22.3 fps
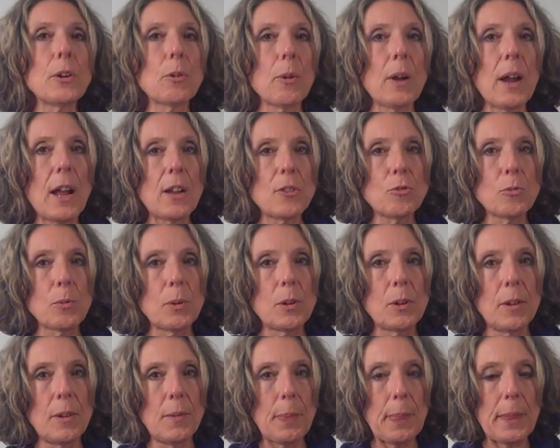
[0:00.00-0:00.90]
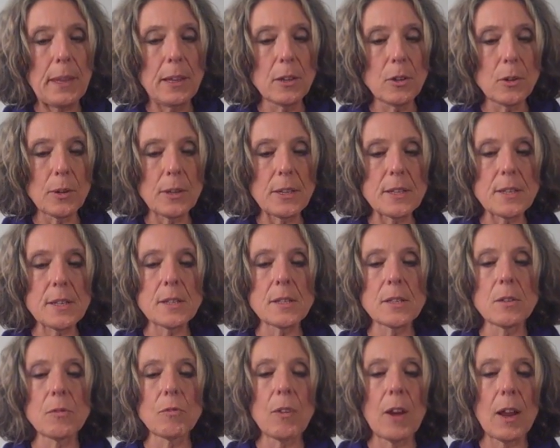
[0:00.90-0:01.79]
gradual increases
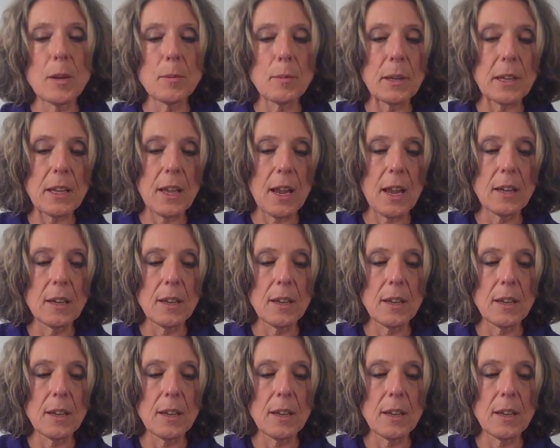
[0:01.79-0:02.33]
in vitamin K